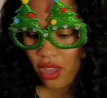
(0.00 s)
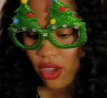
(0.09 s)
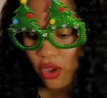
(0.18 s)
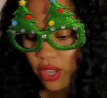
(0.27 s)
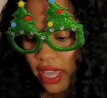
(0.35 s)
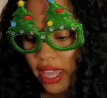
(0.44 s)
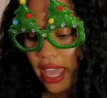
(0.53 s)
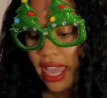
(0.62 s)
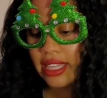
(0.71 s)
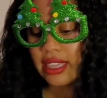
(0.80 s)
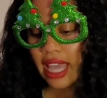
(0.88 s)
Okay,
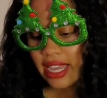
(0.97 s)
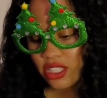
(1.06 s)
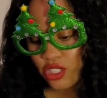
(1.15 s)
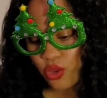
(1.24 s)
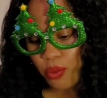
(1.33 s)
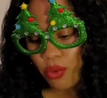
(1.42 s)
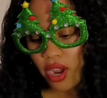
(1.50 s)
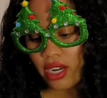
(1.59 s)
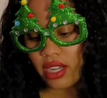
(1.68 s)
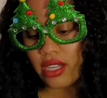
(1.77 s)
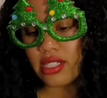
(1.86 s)
and last two
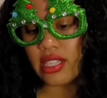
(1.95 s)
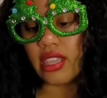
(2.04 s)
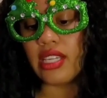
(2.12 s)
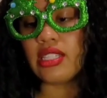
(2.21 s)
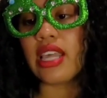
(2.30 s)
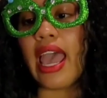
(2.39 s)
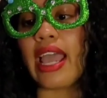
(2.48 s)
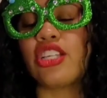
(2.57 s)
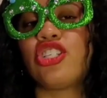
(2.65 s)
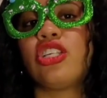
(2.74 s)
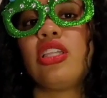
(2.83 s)
products. This
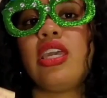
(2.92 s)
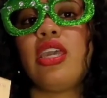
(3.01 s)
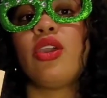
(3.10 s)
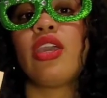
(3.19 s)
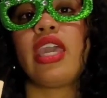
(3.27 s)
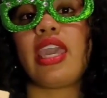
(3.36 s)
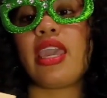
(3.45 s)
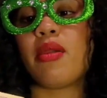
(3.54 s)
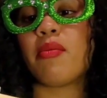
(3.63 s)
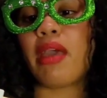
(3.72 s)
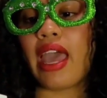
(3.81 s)
actually
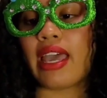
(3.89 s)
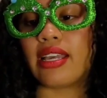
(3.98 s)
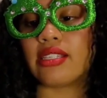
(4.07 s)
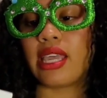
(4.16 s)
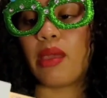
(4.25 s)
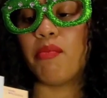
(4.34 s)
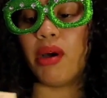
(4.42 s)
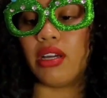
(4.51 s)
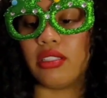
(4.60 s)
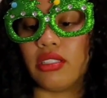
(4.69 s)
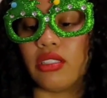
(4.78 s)
came as a
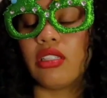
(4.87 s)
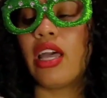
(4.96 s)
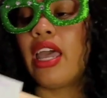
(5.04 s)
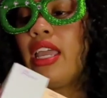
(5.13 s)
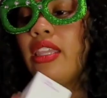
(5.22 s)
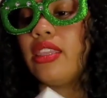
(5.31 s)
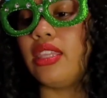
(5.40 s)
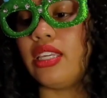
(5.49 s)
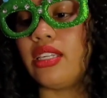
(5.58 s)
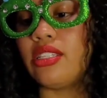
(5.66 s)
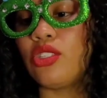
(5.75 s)
bundle.
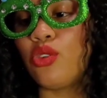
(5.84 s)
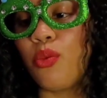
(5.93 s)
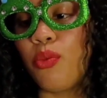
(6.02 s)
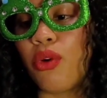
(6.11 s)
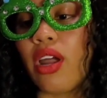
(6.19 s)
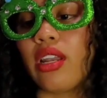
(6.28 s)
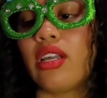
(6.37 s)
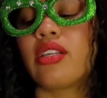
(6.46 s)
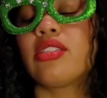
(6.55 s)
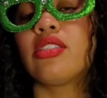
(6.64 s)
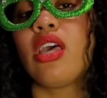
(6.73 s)
These two
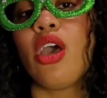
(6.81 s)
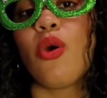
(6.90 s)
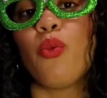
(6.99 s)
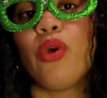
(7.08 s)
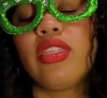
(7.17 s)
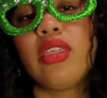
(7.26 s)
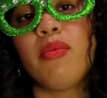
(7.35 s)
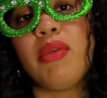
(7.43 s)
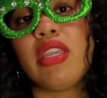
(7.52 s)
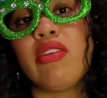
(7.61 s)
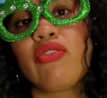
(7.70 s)
products with the
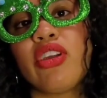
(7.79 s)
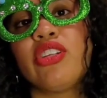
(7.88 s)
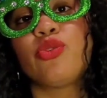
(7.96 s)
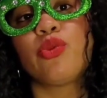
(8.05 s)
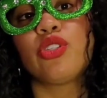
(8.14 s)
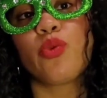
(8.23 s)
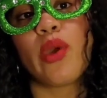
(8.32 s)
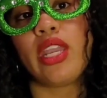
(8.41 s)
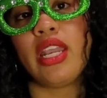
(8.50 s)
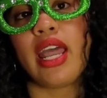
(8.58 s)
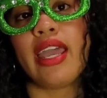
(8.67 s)
mini fridge were
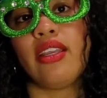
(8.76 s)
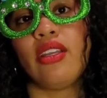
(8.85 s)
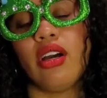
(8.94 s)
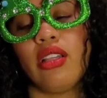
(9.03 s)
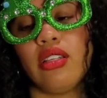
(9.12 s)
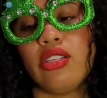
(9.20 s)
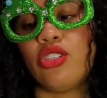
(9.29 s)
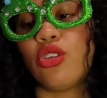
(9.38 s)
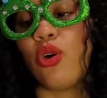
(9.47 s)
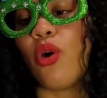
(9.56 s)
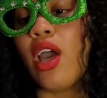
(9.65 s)
$29.
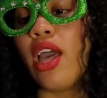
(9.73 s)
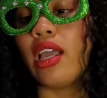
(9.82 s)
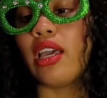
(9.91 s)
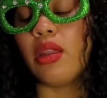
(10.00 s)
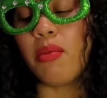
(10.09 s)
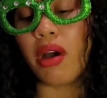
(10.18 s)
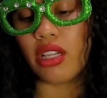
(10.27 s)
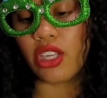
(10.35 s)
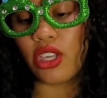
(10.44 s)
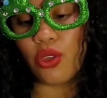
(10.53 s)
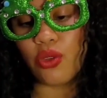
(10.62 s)
So Good
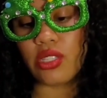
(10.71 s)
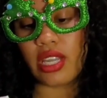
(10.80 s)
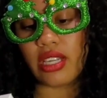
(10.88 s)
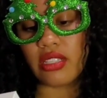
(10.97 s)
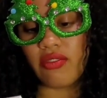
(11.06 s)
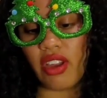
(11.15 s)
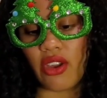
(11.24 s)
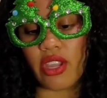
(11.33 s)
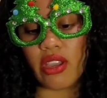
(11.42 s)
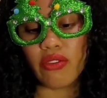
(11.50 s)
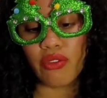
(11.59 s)
Molecules is
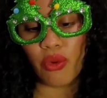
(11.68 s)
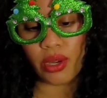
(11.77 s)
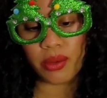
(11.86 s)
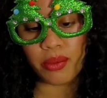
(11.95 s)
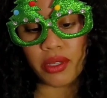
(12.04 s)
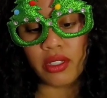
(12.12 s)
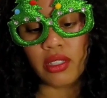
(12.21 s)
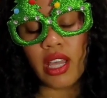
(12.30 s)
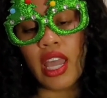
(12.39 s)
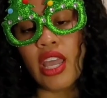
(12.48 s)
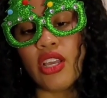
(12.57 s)
very affordable.
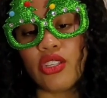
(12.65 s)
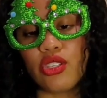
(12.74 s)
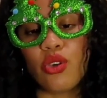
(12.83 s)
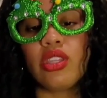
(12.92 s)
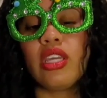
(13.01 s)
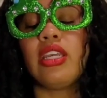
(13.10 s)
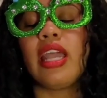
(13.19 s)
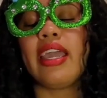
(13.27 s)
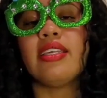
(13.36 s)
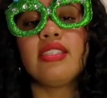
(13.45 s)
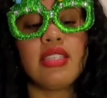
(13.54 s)
So the
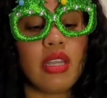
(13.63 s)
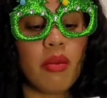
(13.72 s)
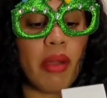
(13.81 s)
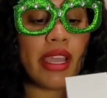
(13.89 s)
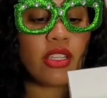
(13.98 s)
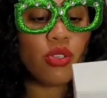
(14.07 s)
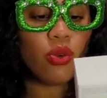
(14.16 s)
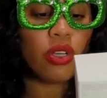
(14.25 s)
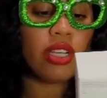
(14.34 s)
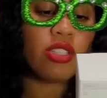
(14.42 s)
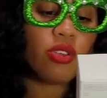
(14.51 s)
niacinamide toner is